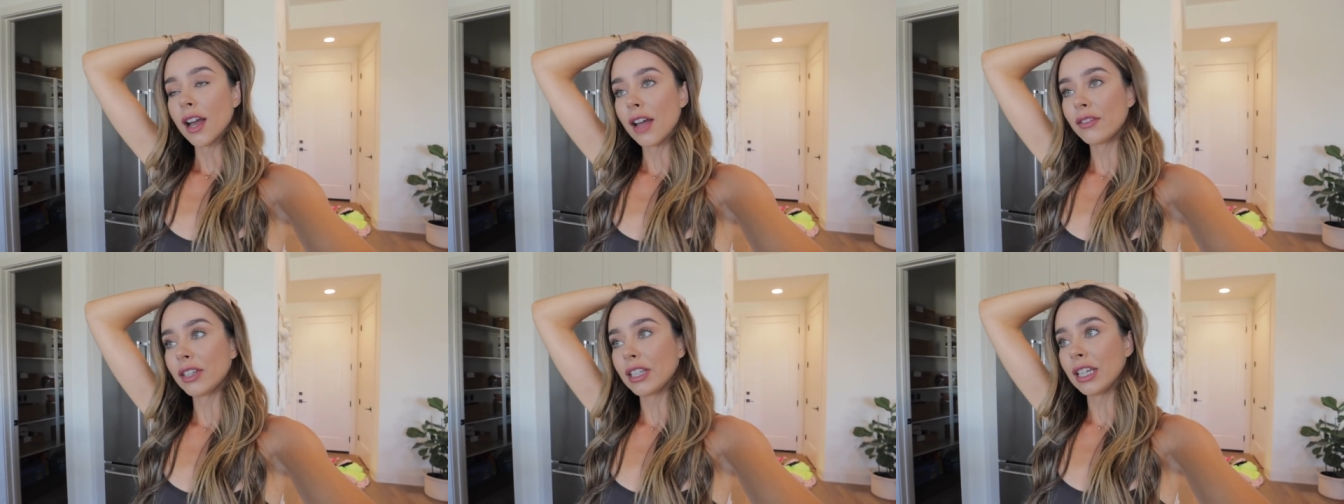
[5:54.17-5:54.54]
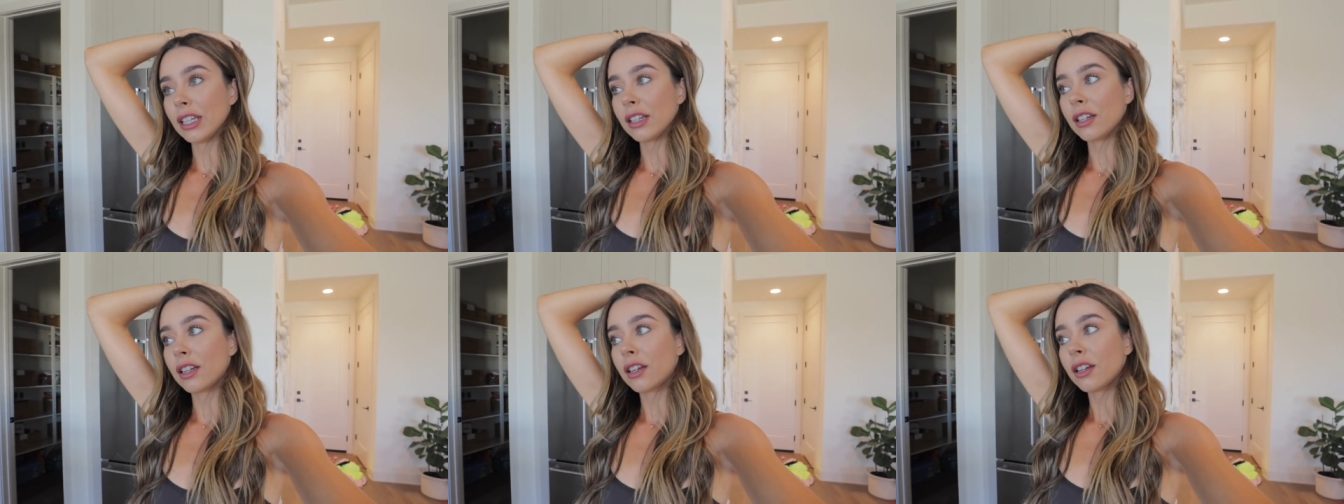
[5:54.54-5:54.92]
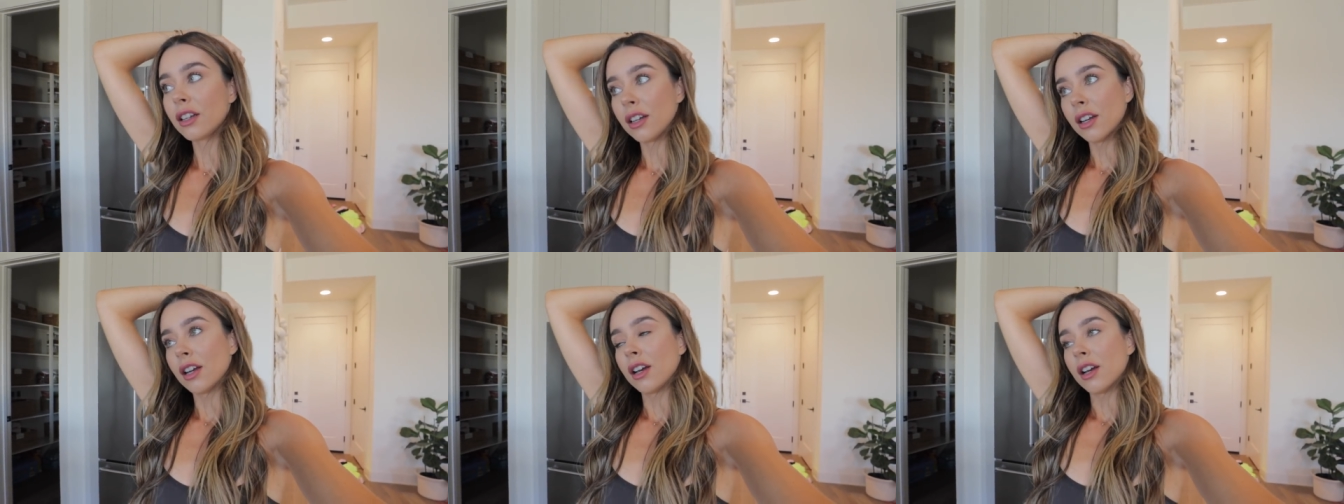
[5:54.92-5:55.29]
I haven't eaten
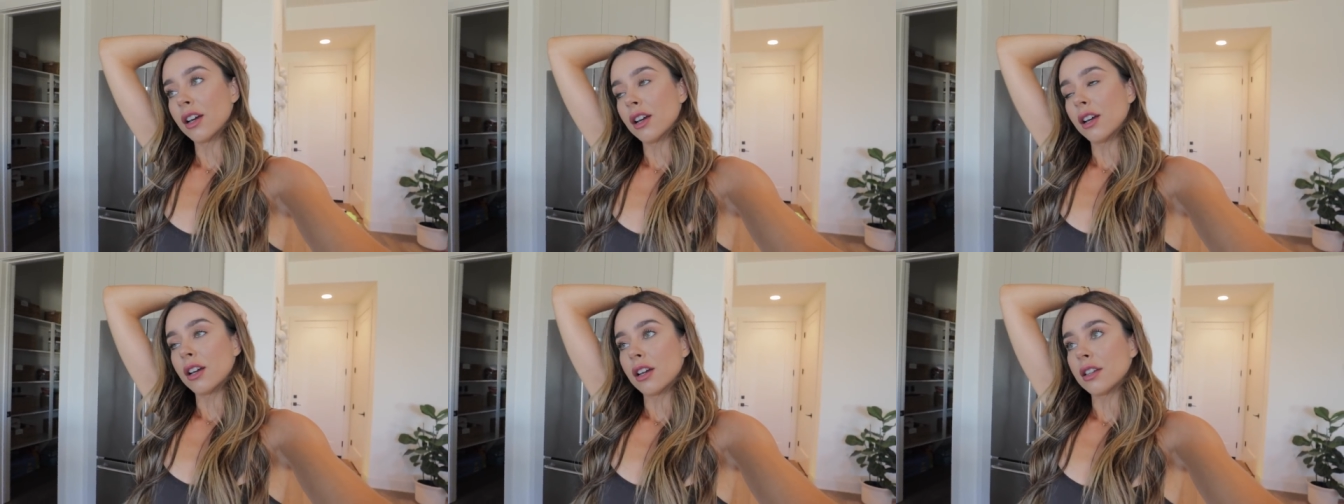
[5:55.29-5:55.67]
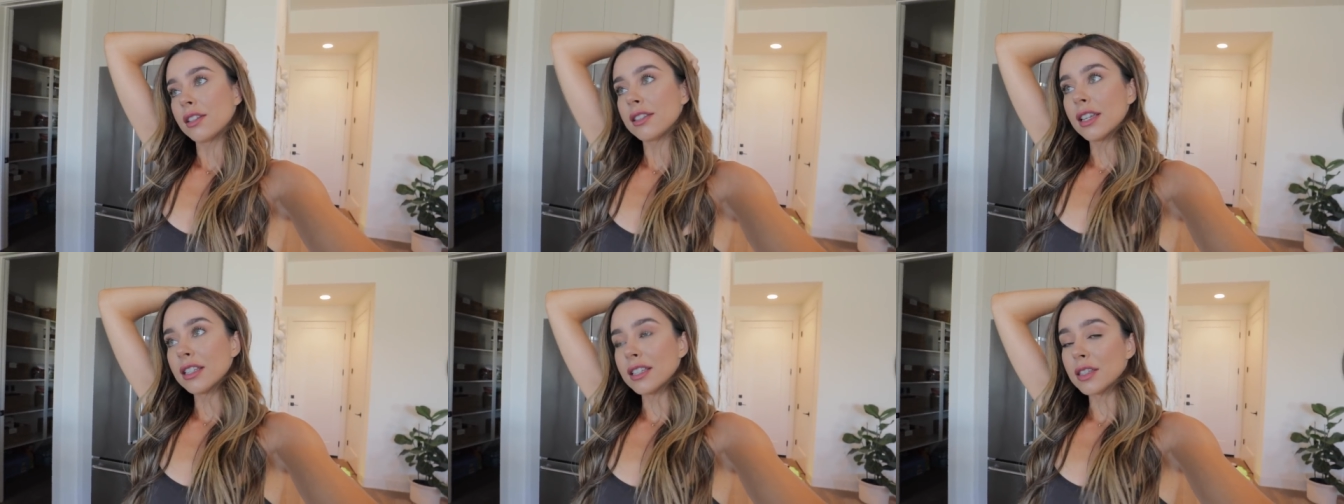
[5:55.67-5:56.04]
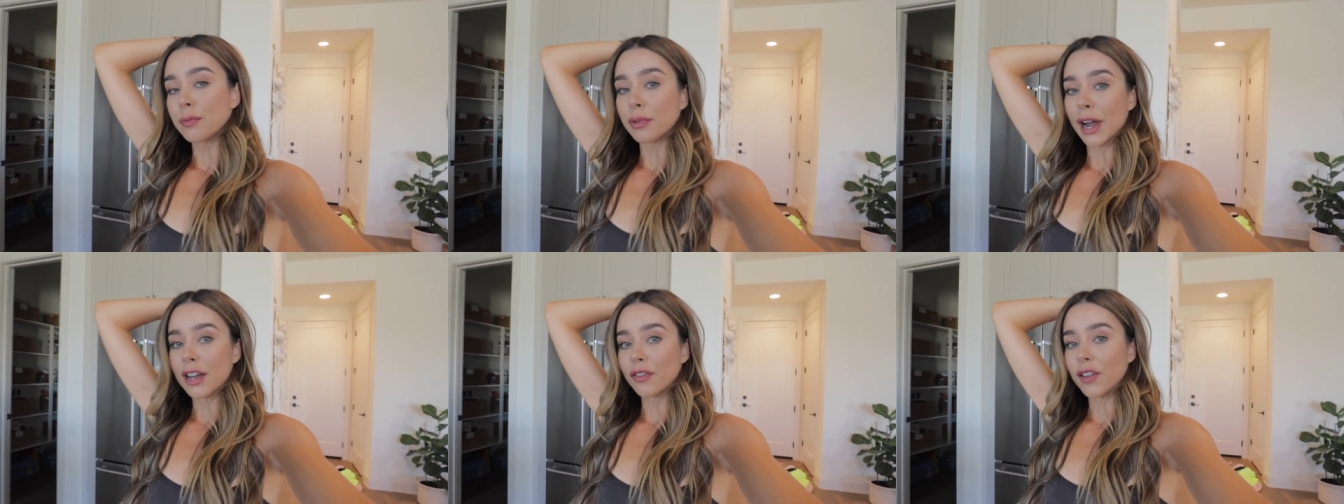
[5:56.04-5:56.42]
since
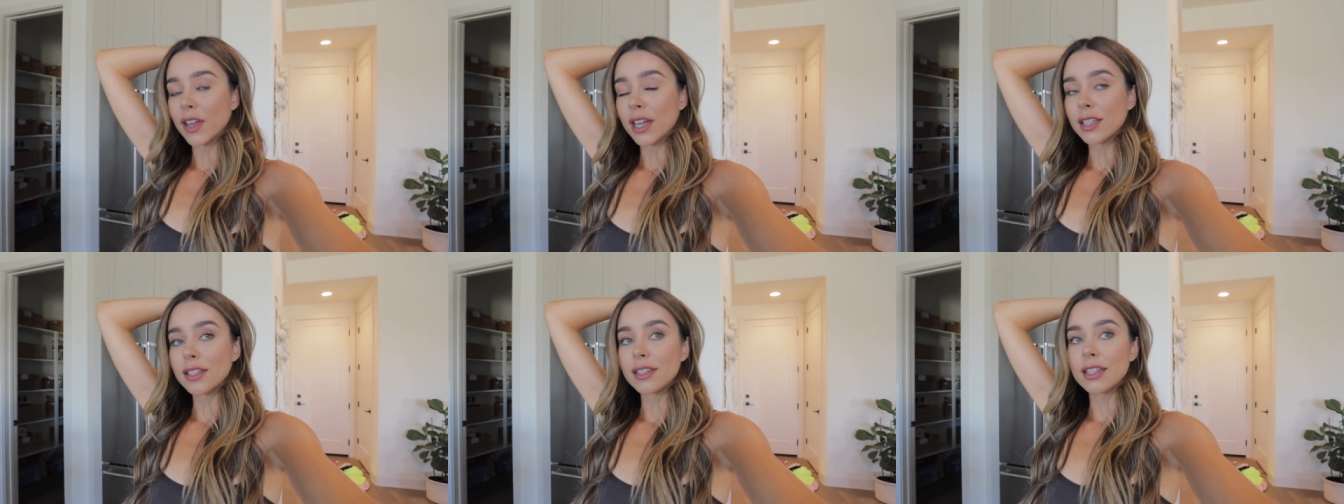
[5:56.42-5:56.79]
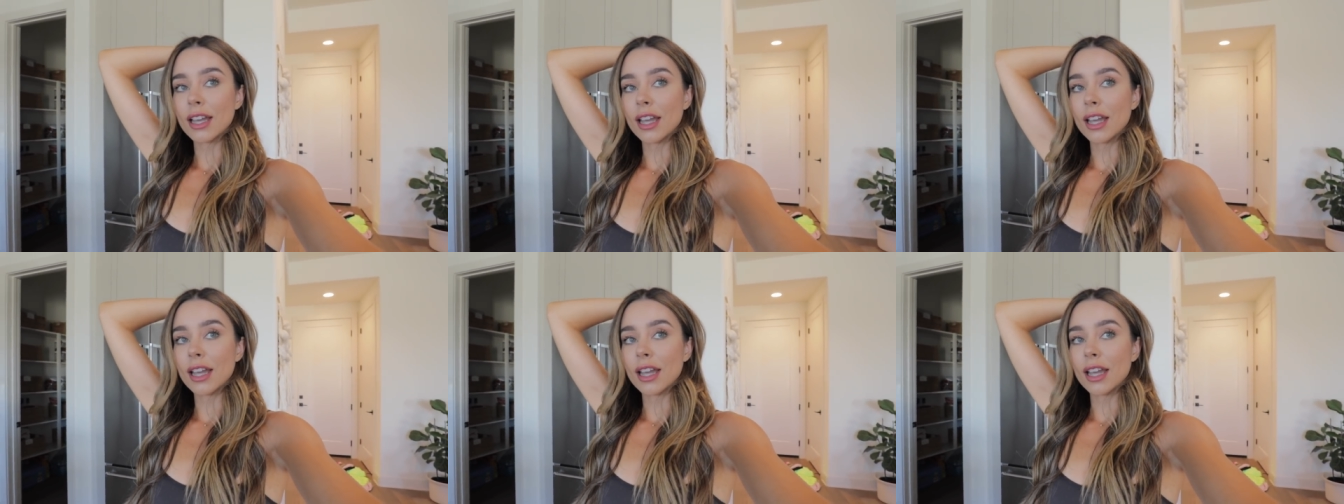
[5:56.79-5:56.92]
breakfast,